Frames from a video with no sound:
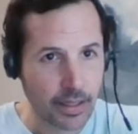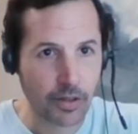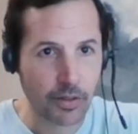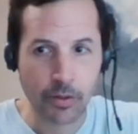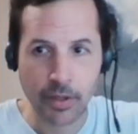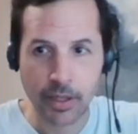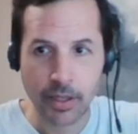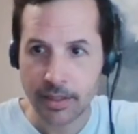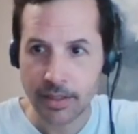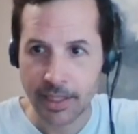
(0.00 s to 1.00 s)
Learn more?
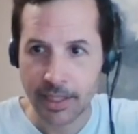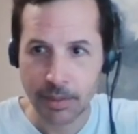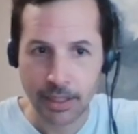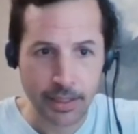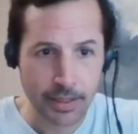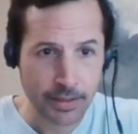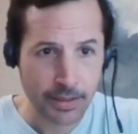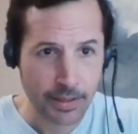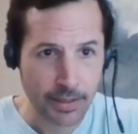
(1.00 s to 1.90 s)
Yes, please.